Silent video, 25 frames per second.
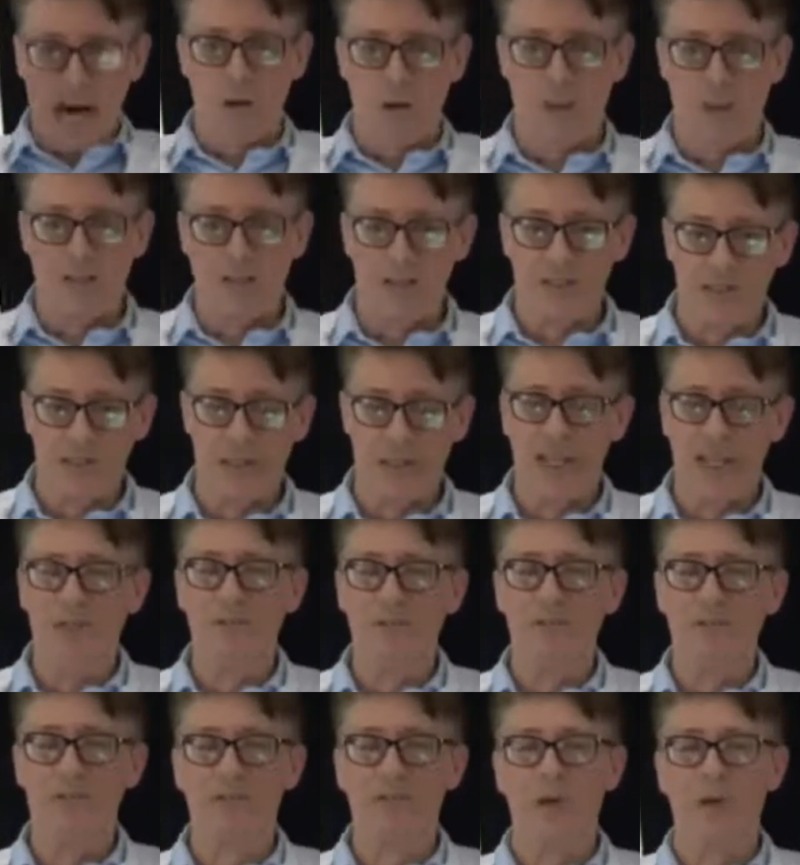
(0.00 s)
our
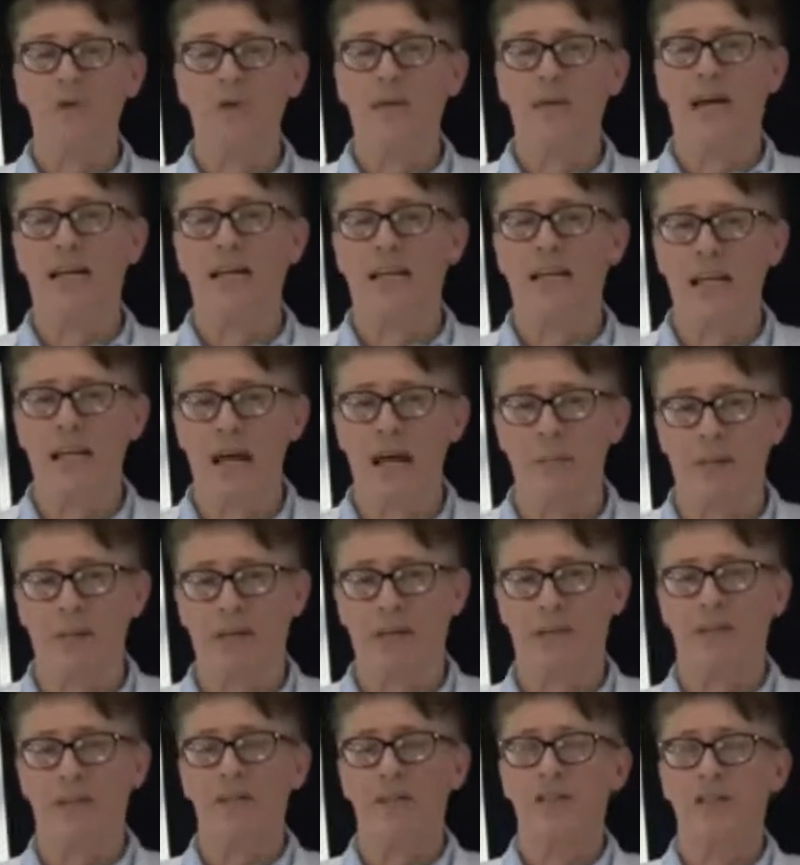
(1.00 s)
team so
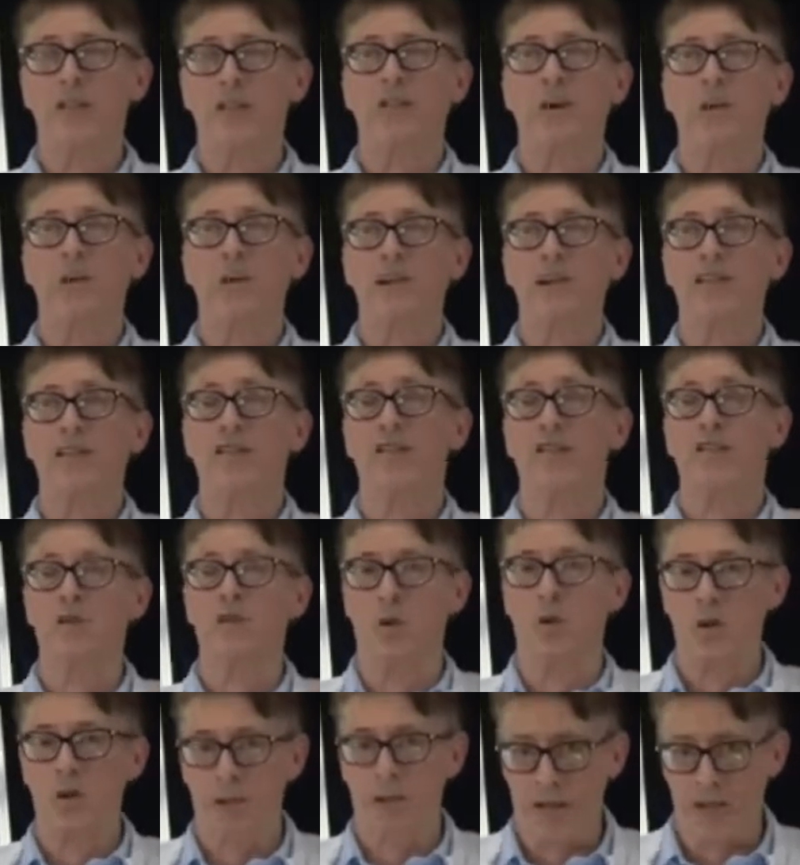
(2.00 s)
dynamic, so
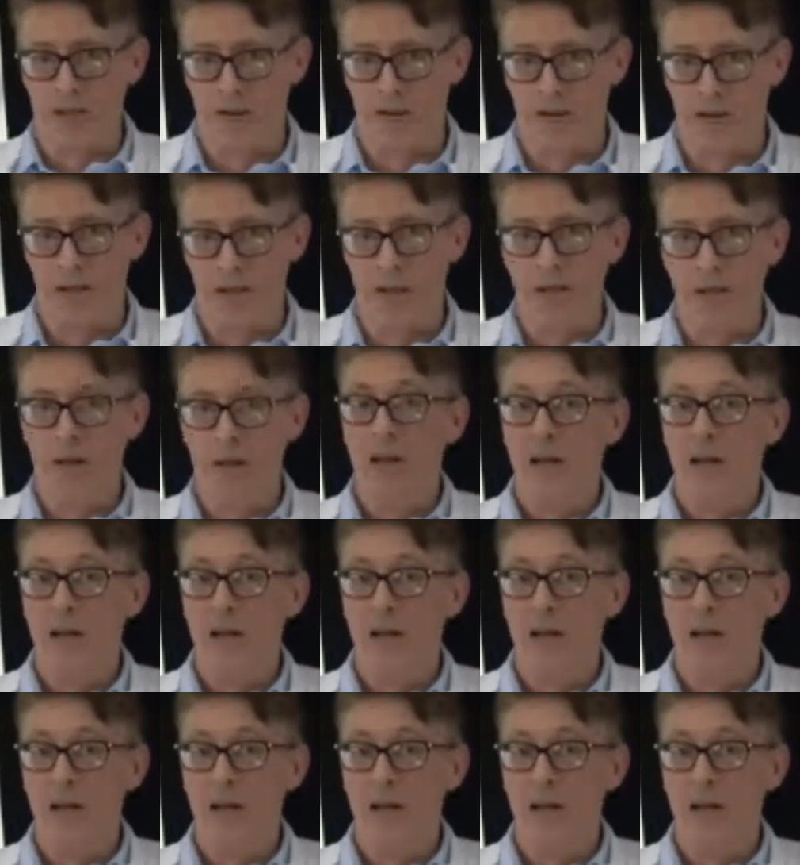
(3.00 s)
extraordinary,